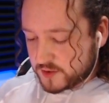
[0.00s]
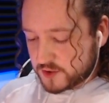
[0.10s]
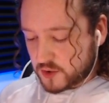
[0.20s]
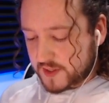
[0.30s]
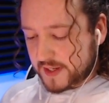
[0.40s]

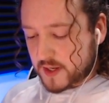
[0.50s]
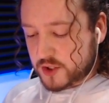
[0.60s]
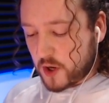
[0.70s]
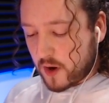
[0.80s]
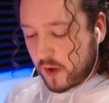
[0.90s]
So I'm going to get a
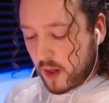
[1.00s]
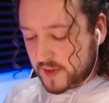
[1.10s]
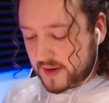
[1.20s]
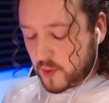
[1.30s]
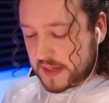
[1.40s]
Dark Goblin,
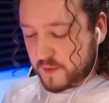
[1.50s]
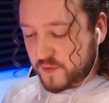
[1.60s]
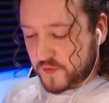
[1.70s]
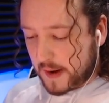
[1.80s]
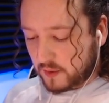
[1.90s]
and I want to get my
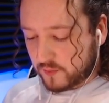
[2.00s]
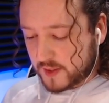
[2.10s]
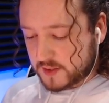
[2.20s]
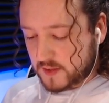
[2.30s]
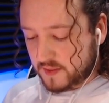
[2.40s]
Firewall ready
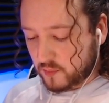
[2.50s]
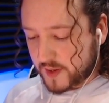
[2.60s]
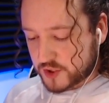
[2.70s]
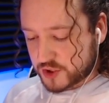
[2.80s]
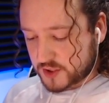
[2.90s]
to kill the
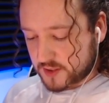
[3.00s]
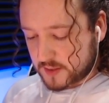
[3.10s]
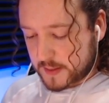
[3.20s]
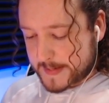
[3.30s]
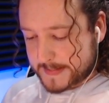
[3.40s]
Witch.
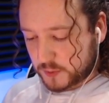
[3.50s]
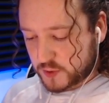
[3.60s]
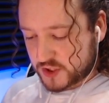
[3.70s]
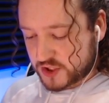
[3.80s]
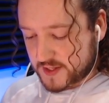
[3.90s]

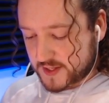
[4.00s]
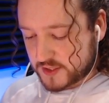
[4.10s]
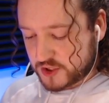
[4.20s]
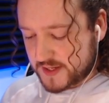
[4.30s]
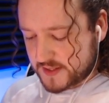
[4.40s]
Because uh,
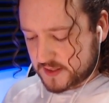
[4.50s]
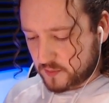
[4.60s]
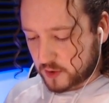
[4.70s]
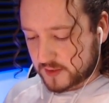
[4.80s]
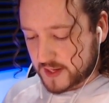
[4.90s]
she did some
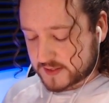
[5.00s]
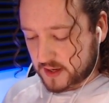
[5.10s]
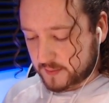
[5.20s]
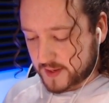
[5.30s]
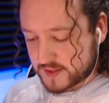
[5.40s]
work last
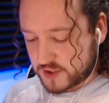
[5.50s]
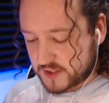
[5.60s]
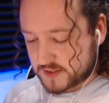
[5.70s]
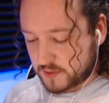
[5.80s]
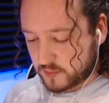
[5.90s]
time, guys. She
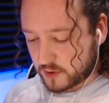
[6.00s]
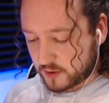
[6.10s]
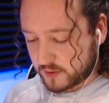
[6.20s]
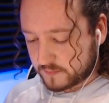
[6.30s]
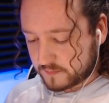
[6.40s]
did some good work.